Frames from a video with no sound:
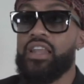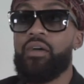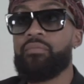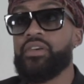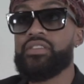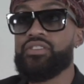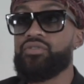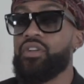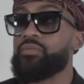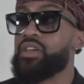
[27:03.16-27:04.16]
to that message?
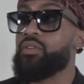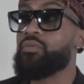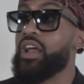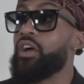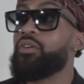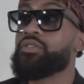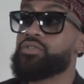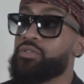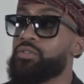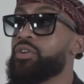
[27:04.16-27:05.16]
You know what I'm saying?
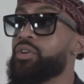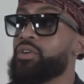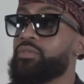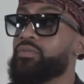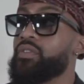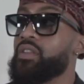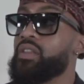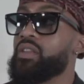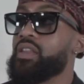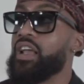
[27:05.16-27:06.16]
Where
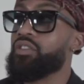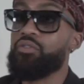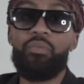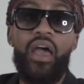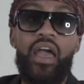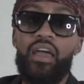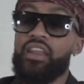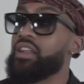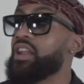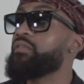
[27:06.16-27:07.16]
they do bad,
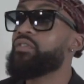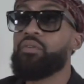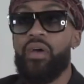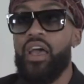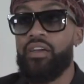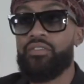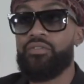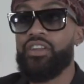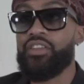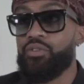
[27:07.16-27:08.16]
and then they feel bad
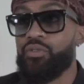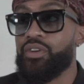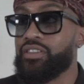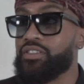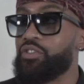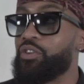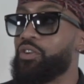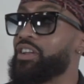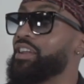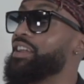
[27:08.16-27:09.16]
when they do it.
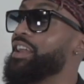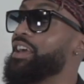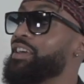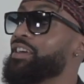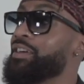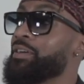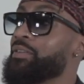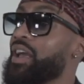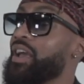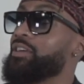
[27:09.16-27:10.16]
And then
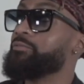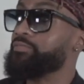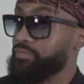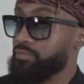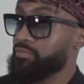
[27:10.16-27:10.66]
and